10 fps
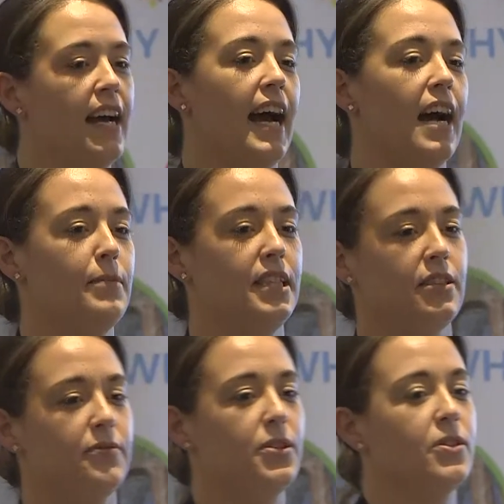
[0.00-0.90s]
How many
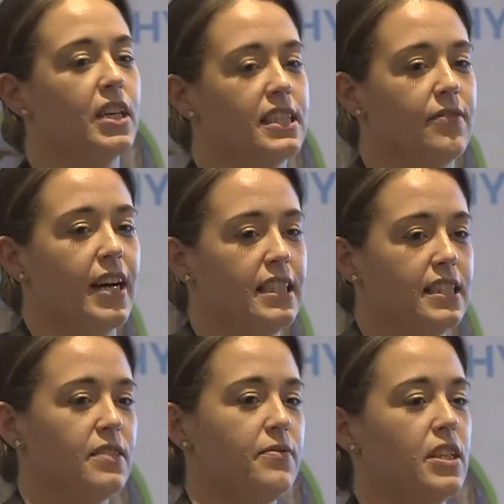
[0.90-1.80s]
of you guys have had
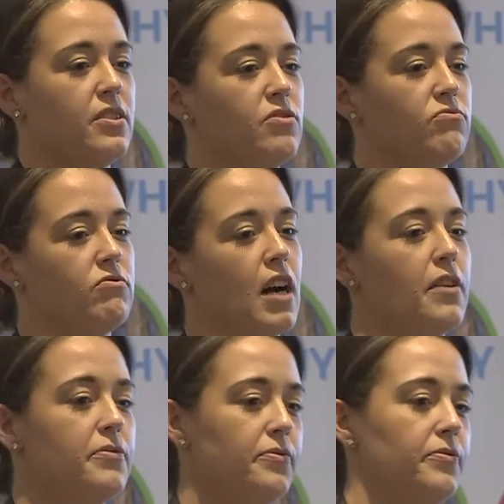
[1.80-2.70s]
interviews?
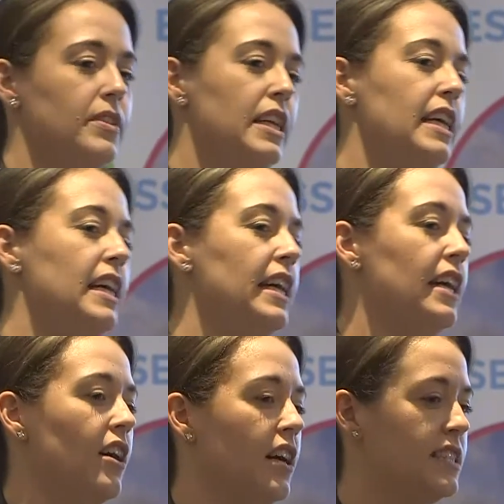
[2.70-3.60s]
Roughly,
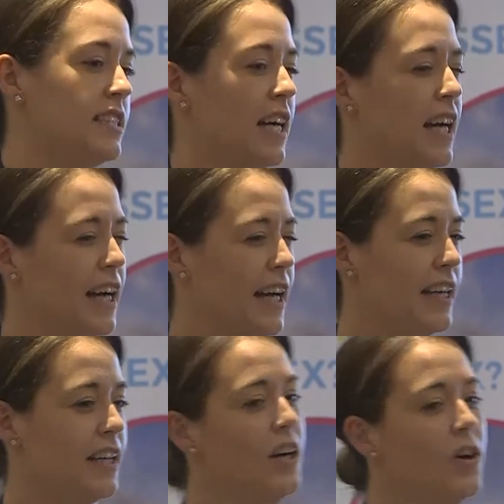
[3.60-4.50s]
I'd say,